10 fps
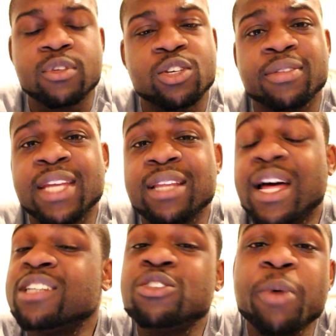So that
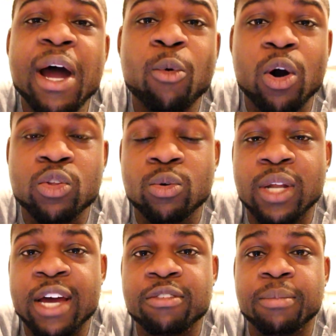that's the way I walk through
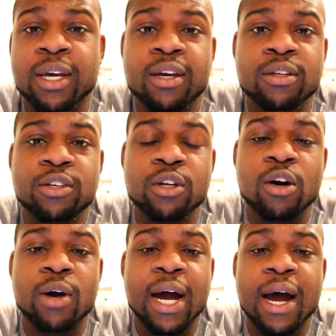life, man. You
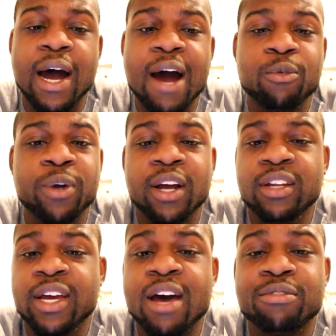know, I, I
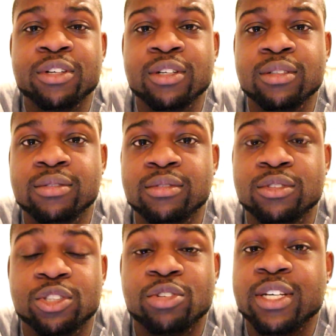rarely ever
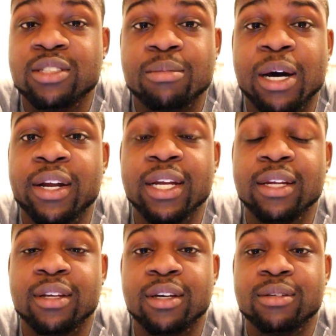stress about
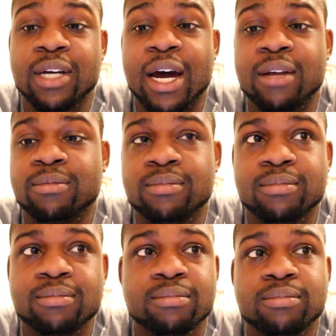anything. I
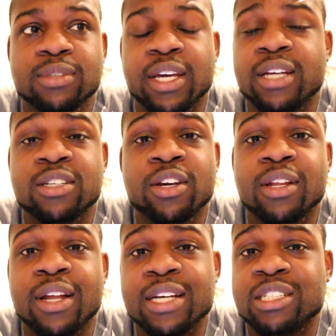can't tell you
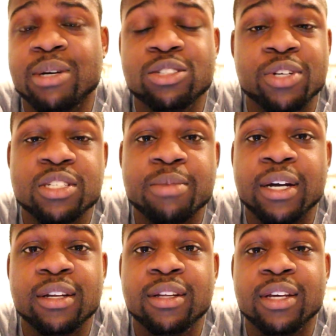the last time I stressed
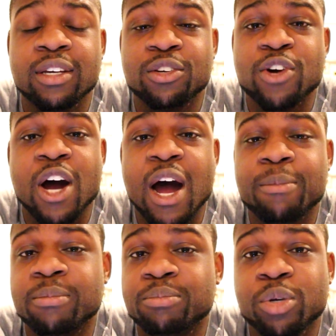about anything. You know, I,
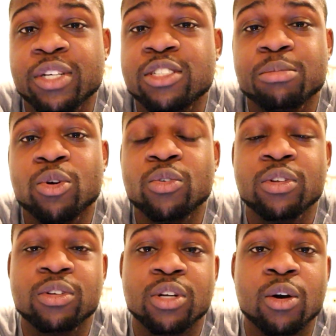am pretty smooth,
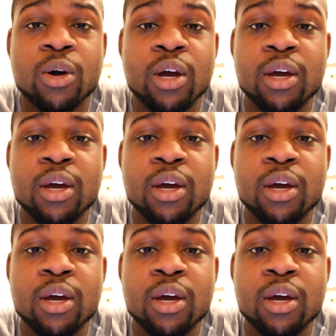you know.